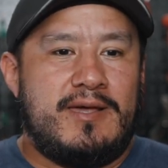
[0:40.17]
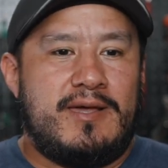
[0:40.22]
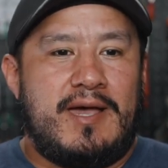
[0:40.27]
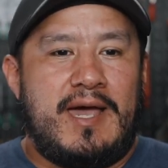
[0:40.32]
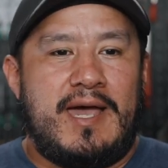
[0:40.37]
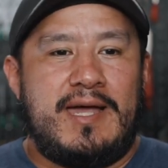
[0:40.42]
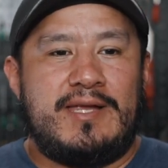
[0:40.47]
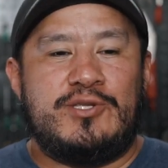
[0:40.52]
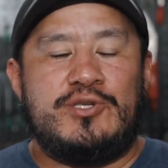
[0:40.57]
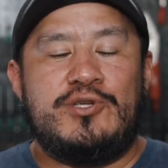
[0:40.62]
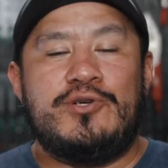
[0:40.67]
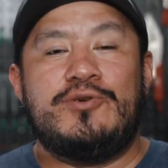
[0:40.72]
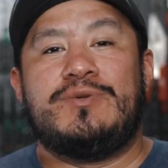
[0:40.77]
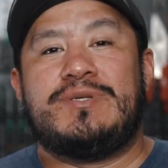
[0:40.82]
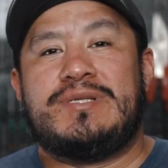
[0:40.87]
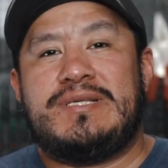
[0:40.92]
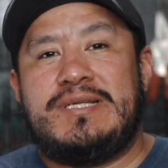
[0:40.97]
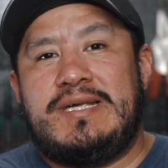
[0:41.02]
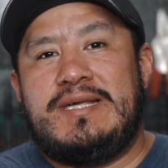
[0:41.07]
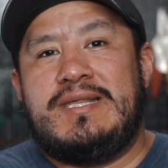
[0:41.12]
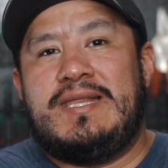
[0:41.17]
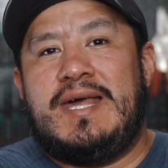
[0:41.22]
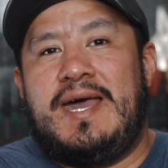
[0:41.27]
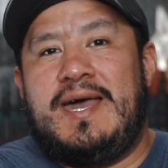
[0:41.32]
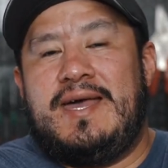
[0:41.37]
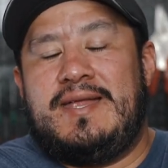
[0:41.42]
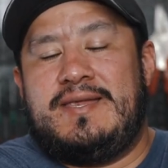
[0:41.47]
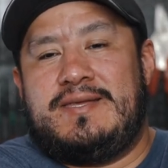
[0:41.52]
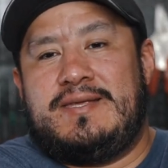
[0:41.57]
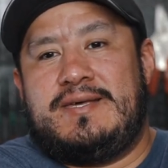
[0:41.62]
I do see
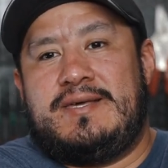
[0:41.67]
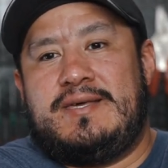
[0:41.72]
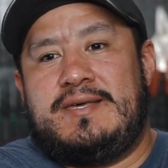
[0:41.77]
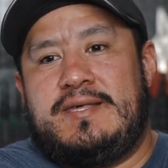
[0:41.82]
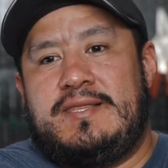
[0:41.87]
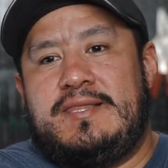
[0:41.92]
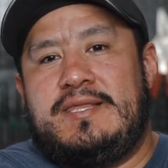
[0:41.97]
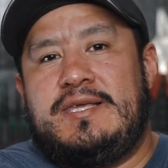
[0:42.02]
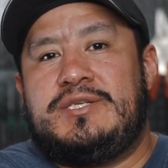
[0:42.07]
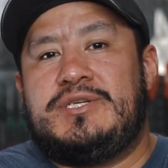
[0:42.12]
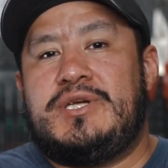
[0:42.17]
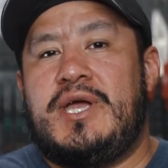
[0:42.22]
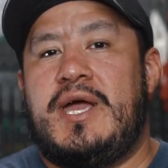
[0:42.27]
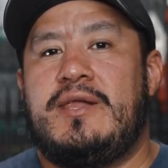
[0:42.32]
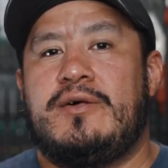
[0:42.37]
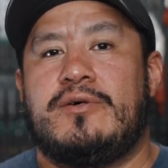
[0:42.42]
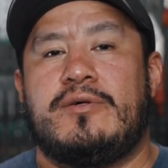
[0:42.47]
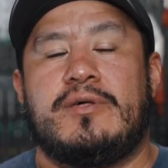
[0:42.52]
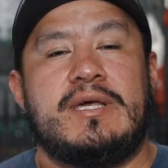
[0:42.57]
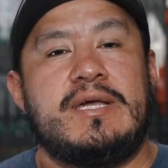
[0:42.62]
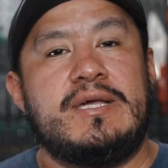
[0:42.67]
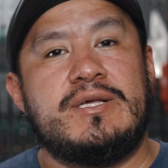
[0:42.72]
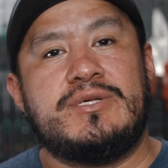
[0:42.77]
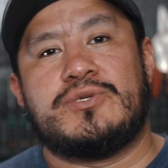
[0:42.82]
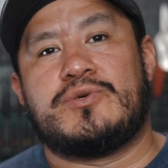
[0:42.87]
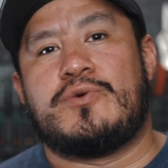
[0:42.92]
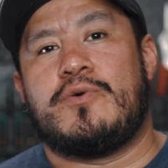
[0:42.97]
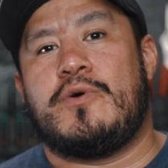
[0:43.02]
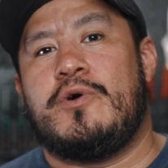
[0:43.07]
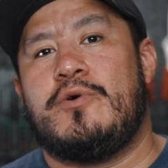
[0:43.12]
that the channel
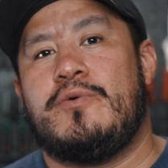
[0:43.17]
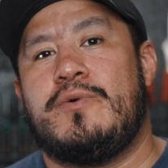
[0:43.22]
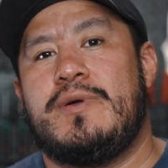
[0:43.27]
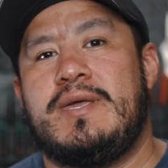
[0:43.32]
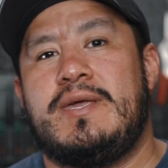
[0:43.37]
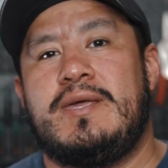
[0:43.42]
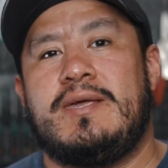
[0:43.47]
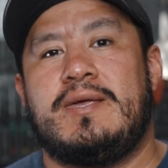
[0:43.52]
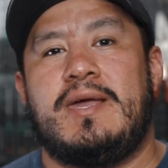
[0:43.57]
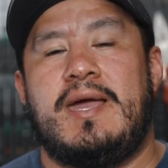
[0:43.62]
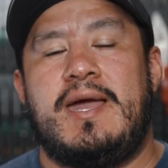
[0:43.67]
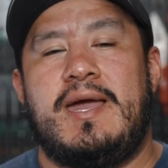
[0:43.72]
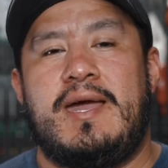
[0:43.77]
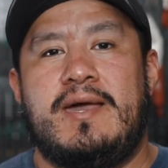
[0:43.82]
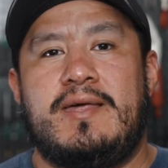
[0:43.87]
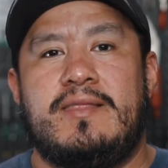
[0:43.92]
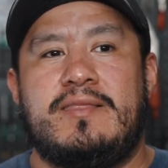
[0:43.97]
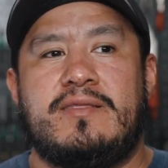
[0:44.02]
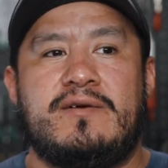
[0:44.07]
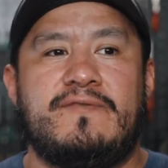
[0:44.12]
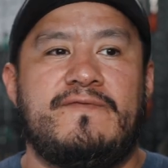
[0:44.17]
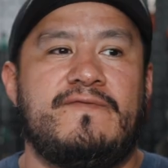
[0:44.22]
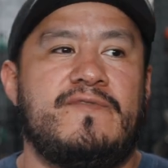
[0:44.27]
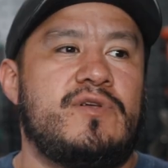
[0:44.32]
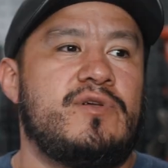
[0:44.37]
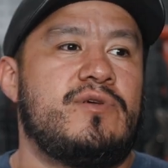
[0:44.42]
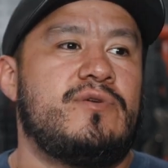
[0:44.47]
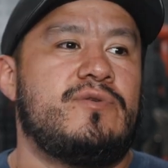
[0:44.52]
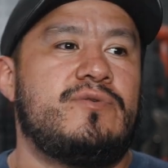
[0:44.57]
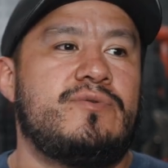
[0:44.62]
is growing and the
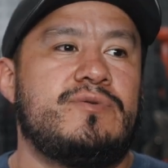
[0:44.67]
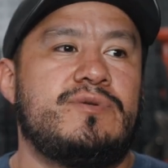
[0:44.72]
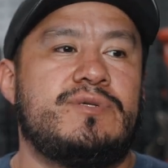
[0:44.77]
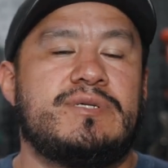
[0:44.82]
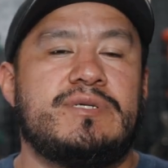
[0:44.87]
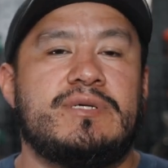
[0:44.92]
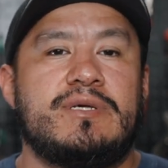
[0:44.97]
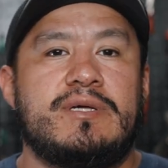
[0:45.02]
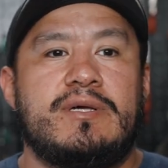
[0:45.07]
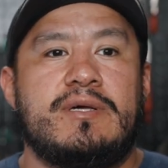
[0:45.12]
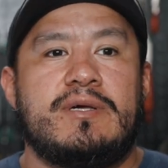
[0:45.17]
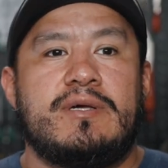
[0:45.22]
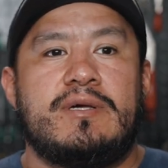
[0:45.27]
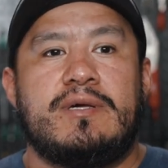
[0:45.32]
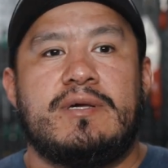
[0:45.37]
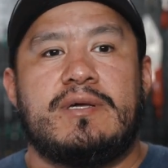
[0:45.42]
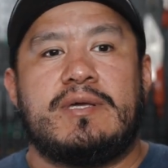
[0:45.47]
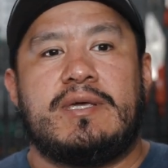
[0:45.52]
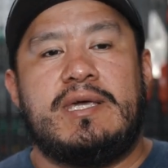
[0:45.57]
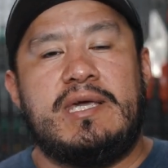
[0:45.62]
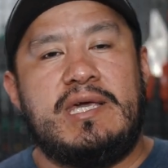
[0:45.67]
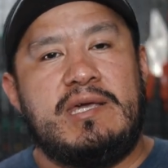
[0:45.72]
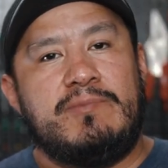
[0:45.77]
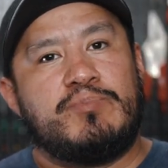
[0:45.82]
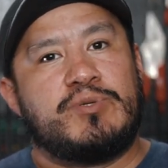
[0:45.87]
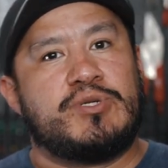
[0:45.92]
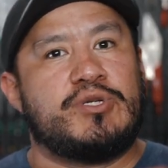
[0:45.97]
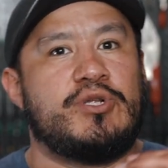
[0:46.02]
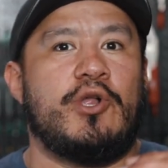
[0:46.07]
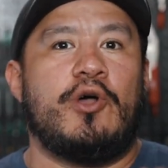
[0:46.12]
views
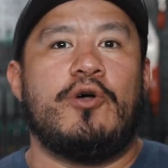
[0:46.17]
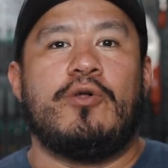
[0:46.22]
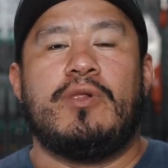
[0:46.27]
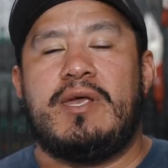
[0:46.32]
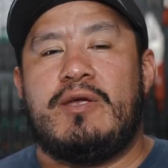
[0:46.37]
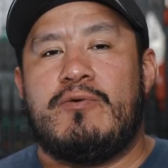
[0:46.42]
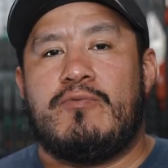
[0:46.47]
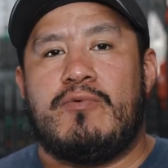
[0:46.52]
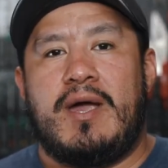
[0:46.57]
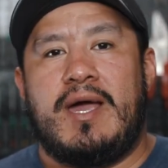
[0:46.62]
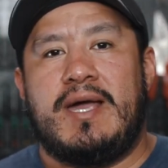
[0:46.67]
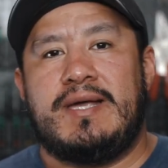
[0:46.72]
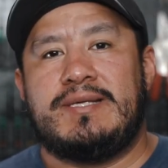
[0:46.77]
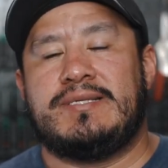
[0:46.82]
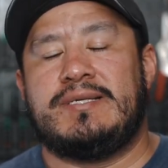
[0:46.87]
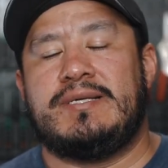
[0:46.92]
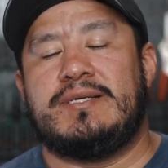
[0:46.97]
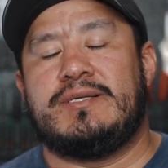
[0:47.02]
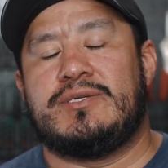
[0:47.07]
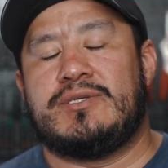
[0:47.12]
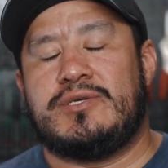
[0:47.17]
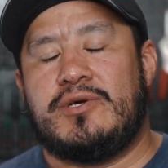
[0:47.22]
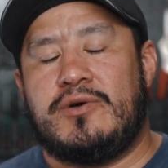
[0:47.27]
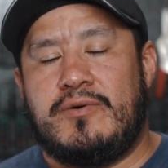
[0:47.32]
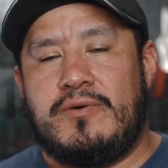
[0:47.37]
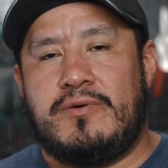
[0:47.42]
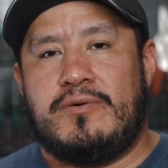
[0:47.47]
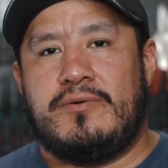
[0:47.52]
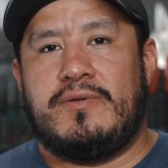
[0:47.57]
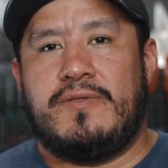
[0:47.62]
keep slowly rising.
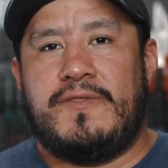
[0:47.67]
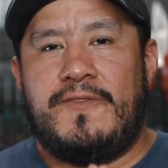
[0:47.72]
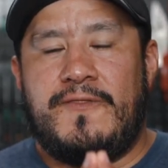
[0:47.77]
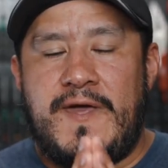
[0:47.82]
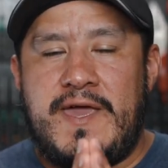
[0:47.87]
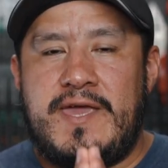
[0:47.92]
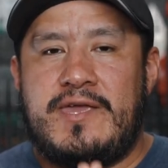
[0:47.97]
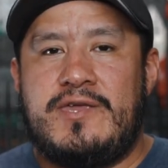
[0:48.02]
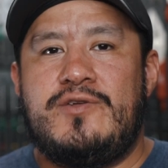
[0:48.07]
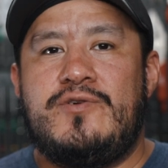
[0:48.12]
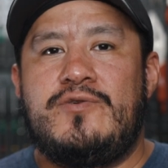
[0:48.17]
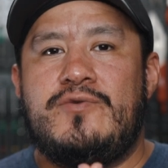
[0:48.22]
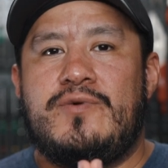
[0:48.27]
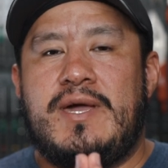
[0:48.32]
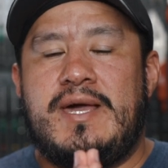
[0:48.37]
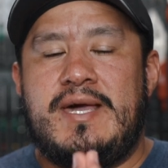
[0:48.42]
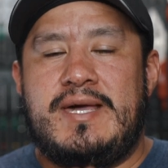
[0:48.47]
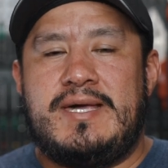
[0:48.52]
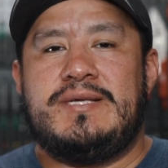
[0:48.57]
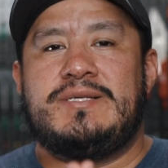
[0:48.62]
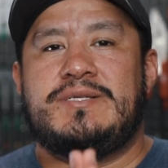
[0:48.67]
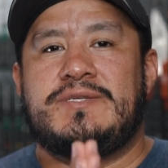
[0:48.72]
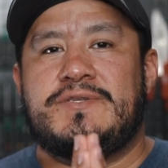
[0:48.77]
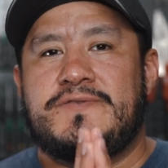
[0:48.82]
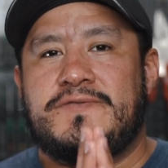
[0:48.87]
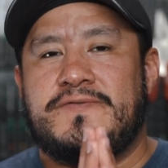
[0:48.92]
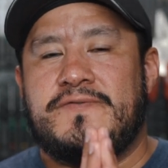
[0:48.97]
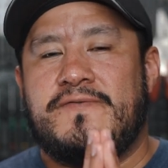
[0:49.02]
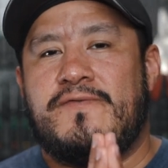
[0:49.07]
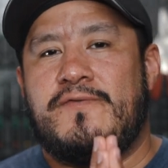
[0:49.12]
So thank you
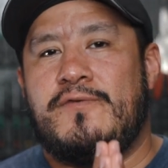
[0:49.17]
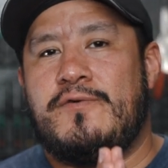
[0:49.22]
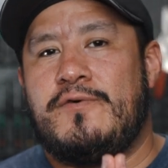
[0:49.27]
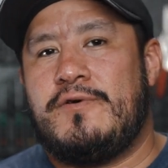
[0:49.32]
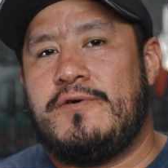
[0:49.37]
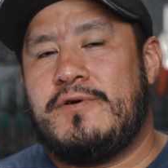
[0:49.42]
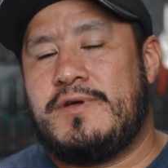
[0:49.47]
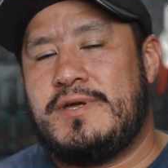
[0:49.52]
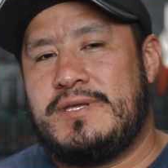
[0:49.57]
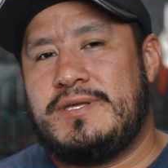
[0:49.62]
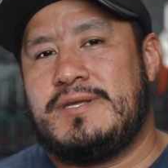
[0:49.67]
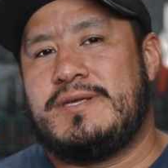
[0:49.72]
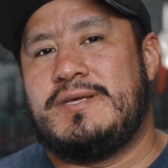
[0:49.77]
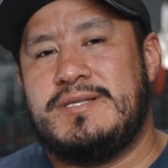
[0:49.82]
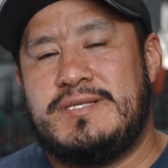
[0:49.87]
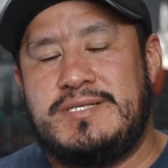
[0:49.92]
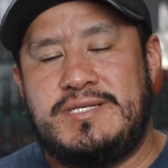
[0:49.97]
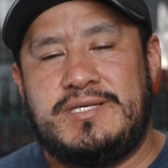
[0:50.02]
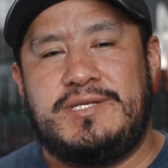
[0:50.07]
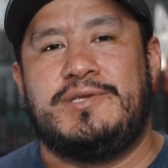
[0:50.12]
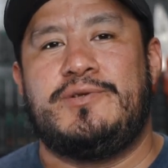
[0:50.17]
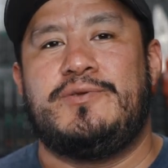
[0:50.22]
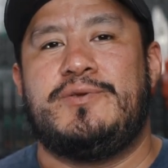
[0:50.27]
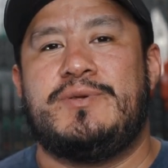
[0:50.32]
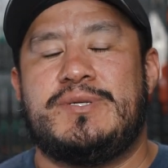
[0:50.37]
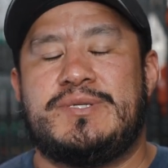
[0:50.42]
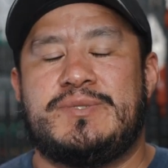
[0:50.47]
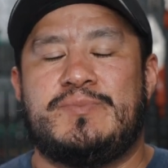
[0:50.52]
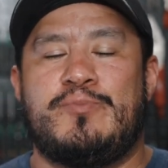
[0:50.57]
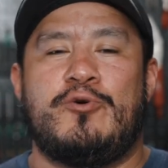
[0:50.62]
guys for continuing
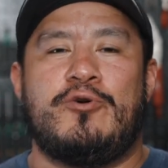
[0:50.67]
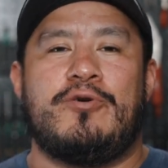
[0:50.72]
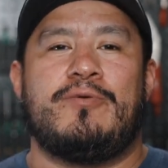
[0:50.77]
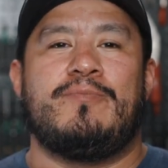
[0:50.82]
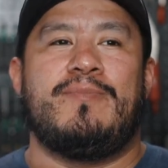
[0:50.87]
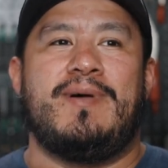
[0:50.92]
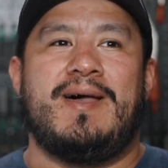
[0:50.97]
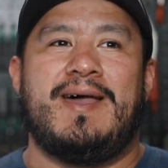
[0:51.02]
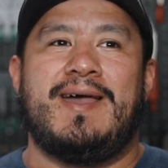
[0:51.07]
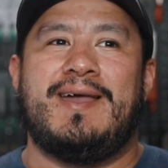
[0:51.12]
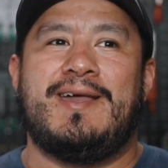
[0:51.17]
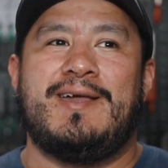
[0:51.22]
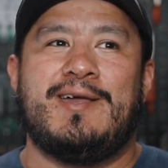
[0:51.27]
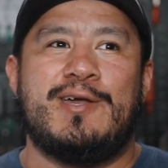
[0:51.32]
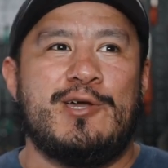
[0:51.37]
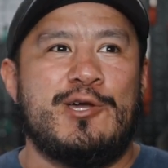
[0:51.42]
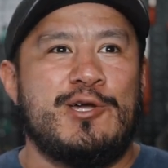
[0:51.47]
to support my